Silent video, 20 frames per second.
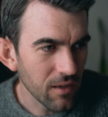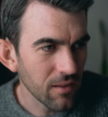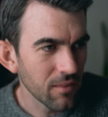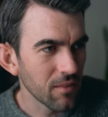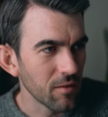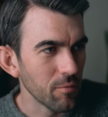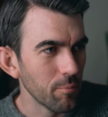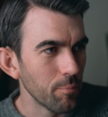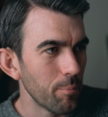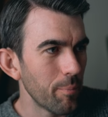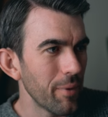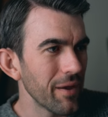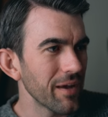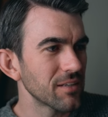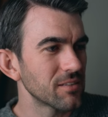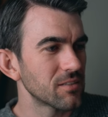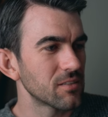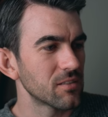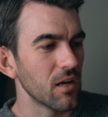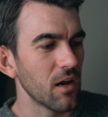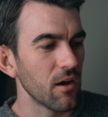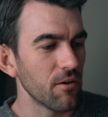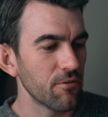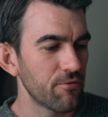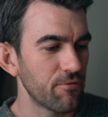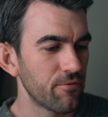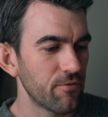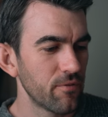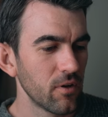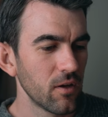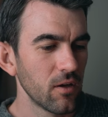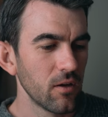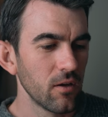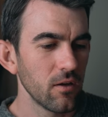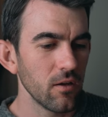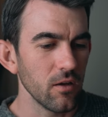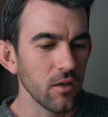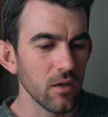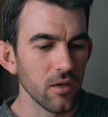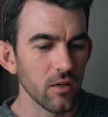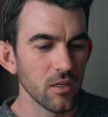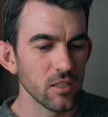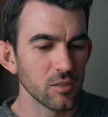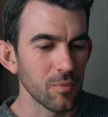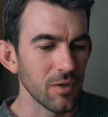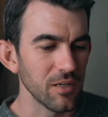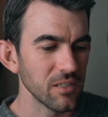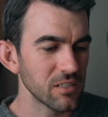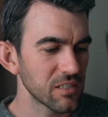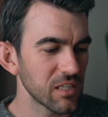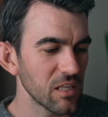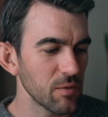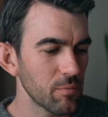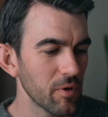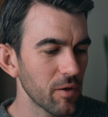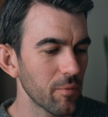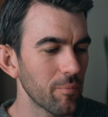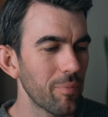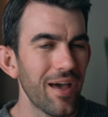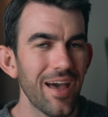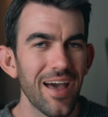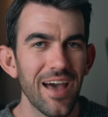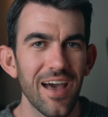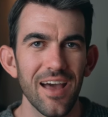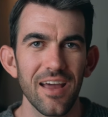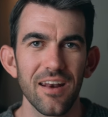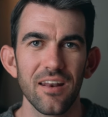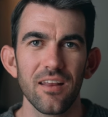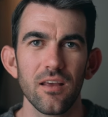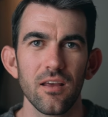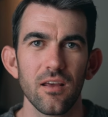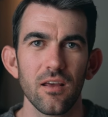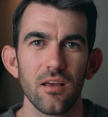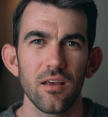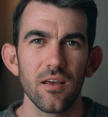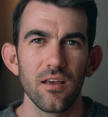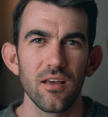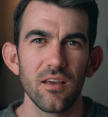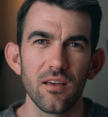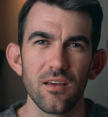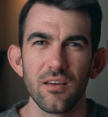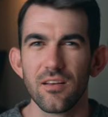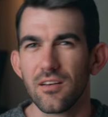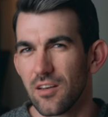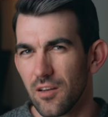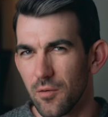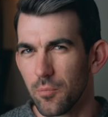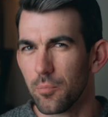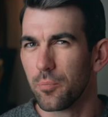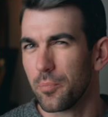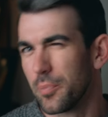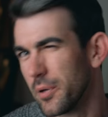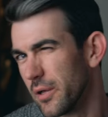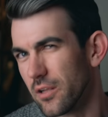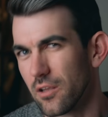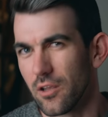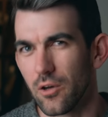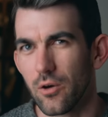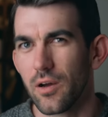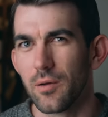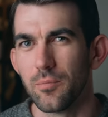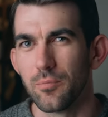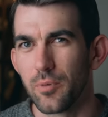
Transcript: in the big stuff is my sleeping pad and a pillow. I